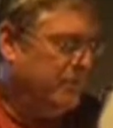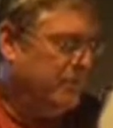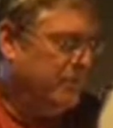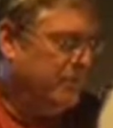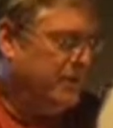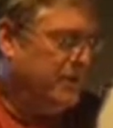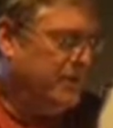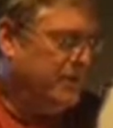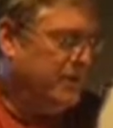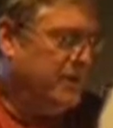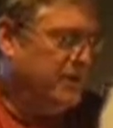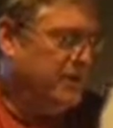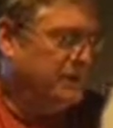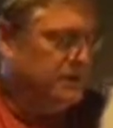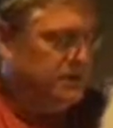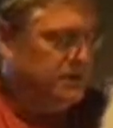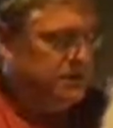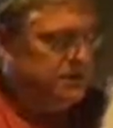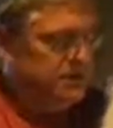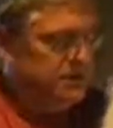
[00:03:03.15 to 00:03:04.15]
Upside down
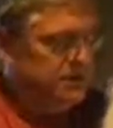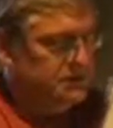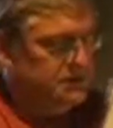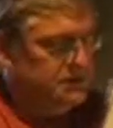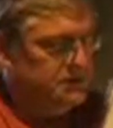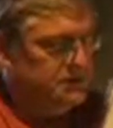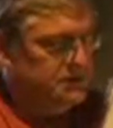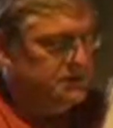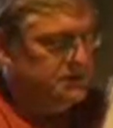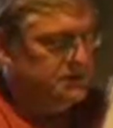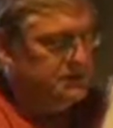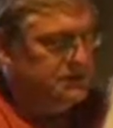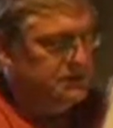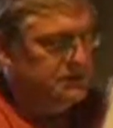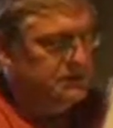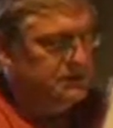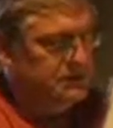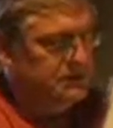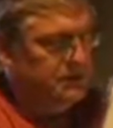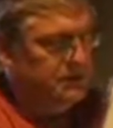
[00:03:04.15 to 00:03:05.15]
is not
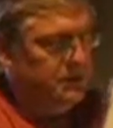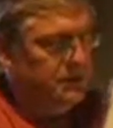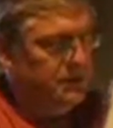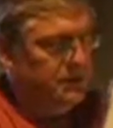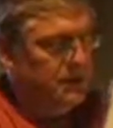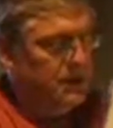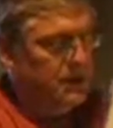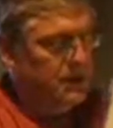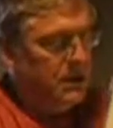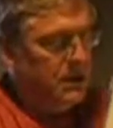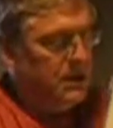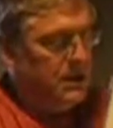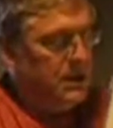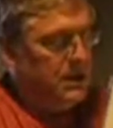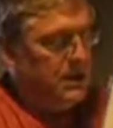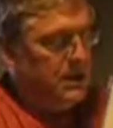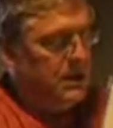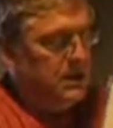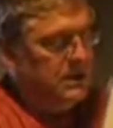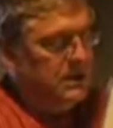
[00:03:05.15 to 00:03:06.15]
so easy.
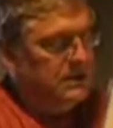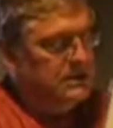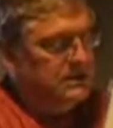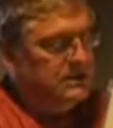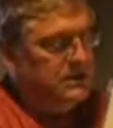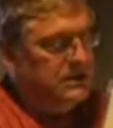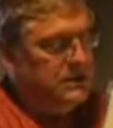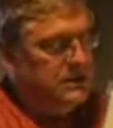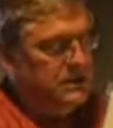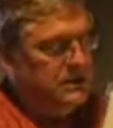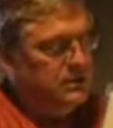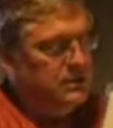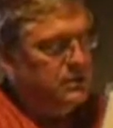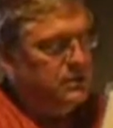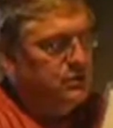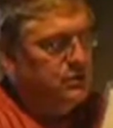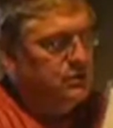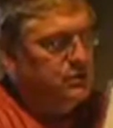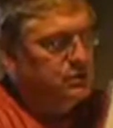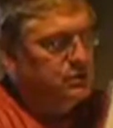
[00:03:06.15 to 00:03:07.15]
Is
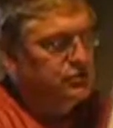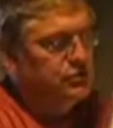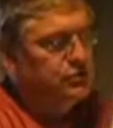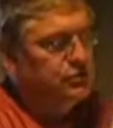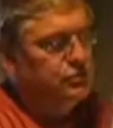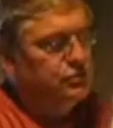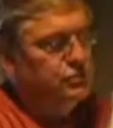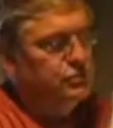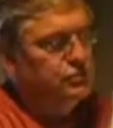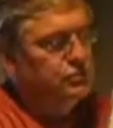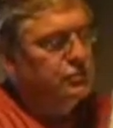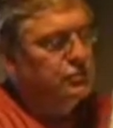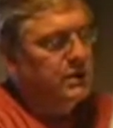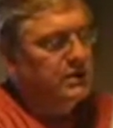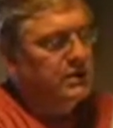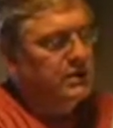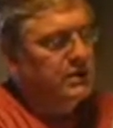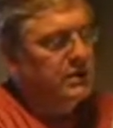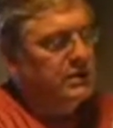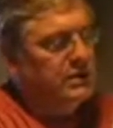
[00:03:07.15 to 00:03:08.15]
equal to
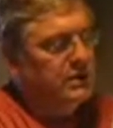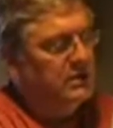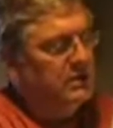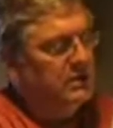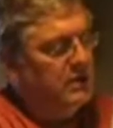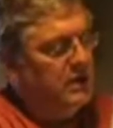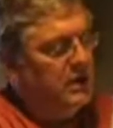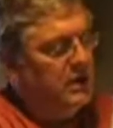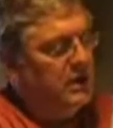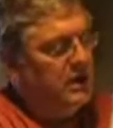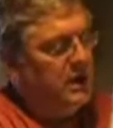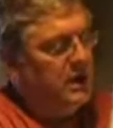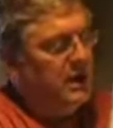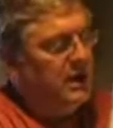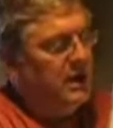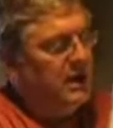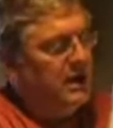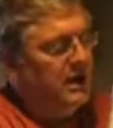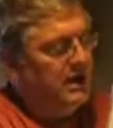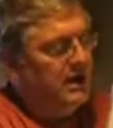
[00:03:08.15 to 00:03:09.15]

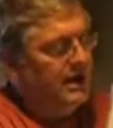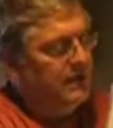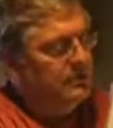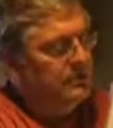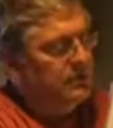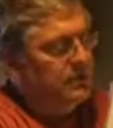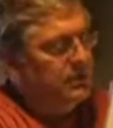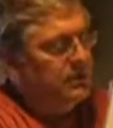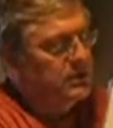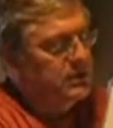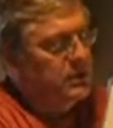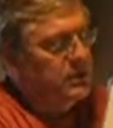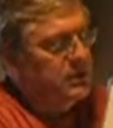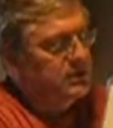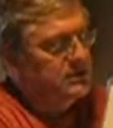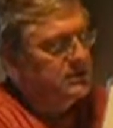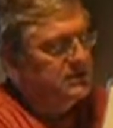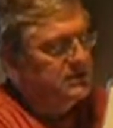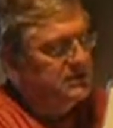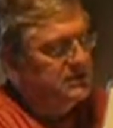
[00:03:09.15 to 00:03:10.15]
a height. I'm going to
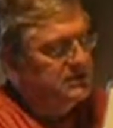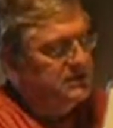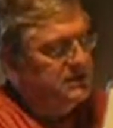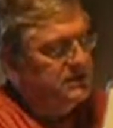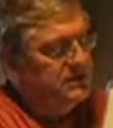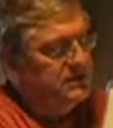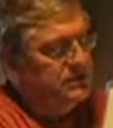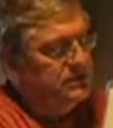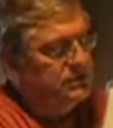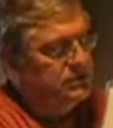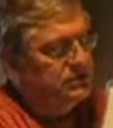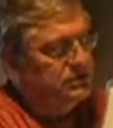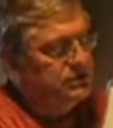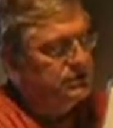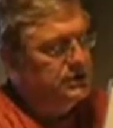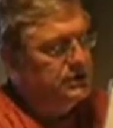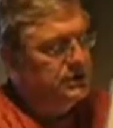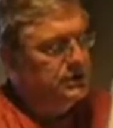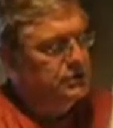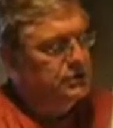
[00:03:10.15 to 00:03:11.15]
call it Z. Let's
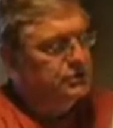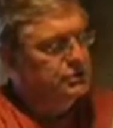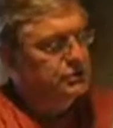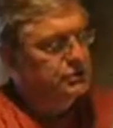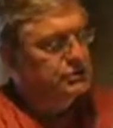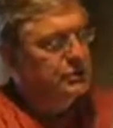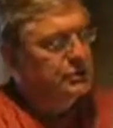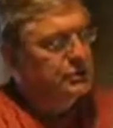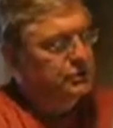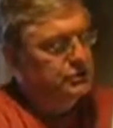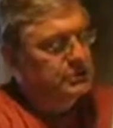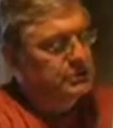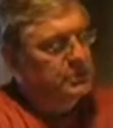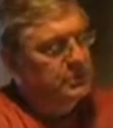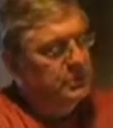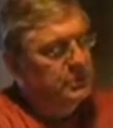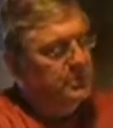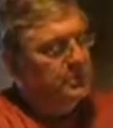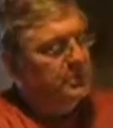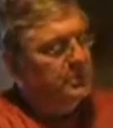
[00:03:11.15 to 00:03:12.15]
just change
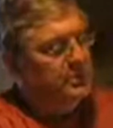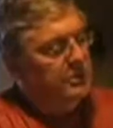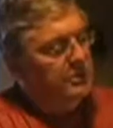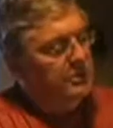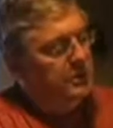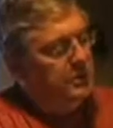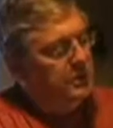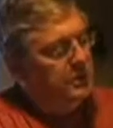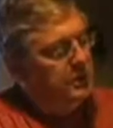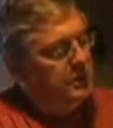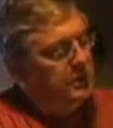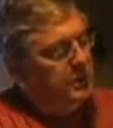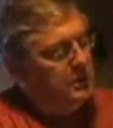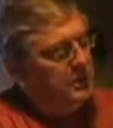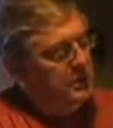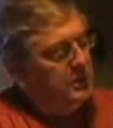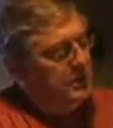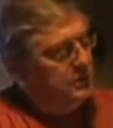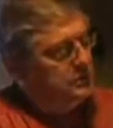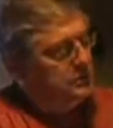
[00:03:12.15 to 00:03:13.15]
that up a little bit.
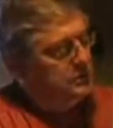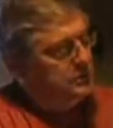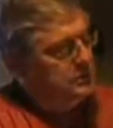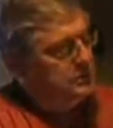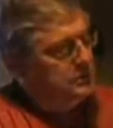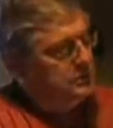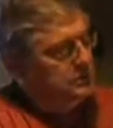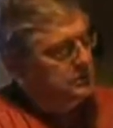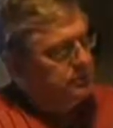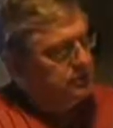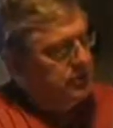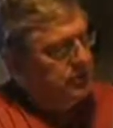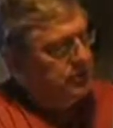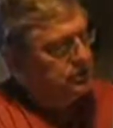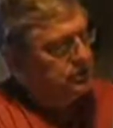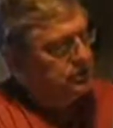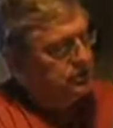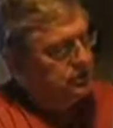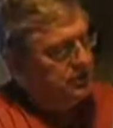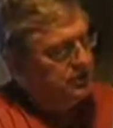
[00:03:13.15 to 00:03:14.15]
So this is
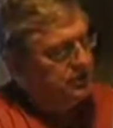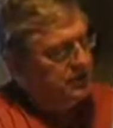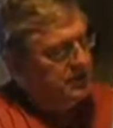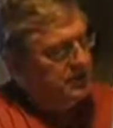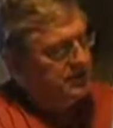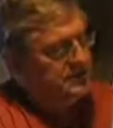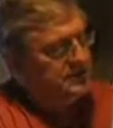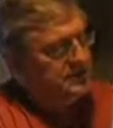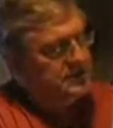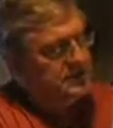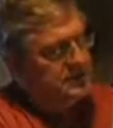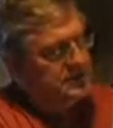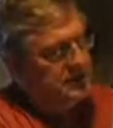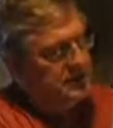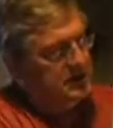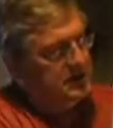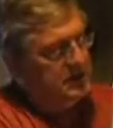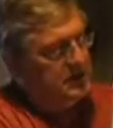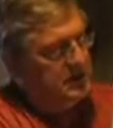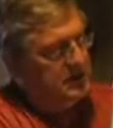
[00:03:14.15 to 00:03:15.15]
pressure,
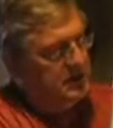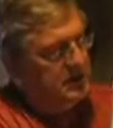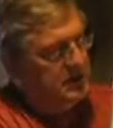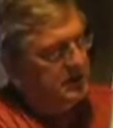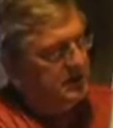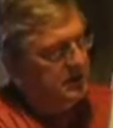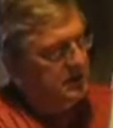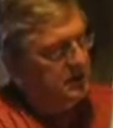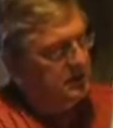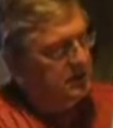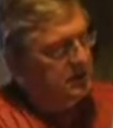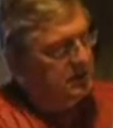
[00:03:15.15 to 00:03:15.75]
density, and height.